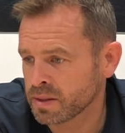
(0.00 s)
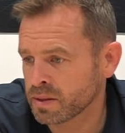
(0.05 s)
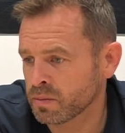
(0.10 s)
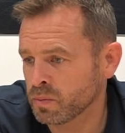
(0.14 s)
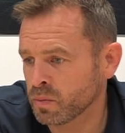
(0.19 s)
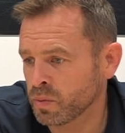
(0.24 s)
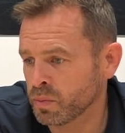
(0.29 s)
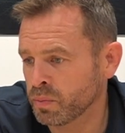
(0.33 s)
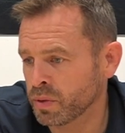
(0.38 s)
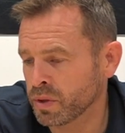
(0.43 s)

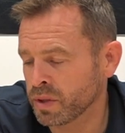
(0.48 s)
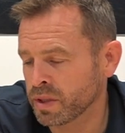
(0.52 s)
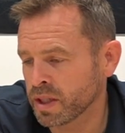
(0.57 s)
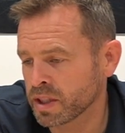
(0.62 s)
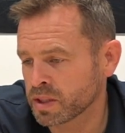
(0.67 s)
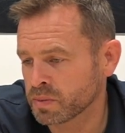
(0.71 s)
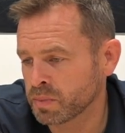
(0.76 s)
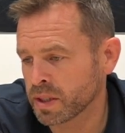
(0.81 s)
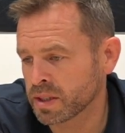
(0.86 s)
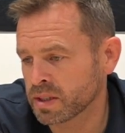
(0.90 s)
we're putting the
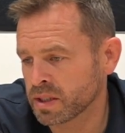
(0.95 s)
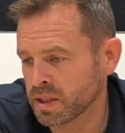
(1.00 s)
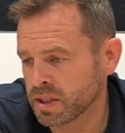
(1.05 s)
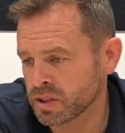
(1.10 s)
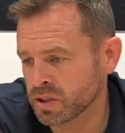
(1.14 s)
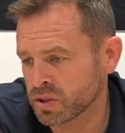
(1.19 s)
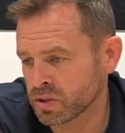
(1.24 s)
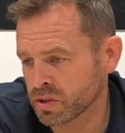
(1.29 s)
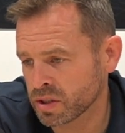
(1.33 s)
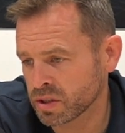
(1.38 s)

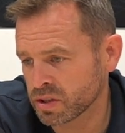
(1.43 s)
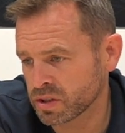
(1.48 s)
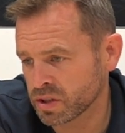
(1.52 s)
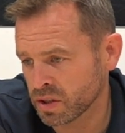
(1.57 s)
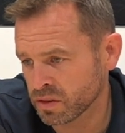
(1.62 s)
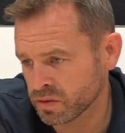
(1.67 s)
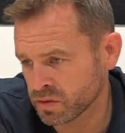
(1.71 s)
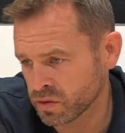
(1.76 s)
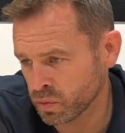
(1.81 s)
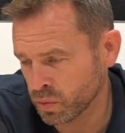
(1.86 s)
expectation on
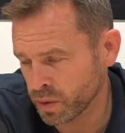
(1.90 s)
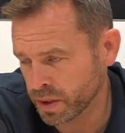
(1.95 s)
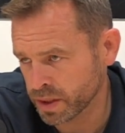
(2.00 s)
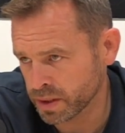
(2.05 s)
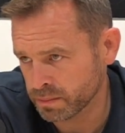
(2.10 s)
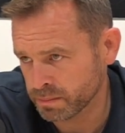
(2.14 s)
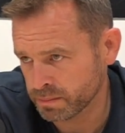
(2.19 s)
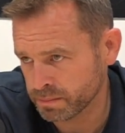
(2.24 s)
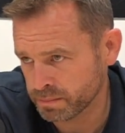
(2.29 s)
ourselves to win.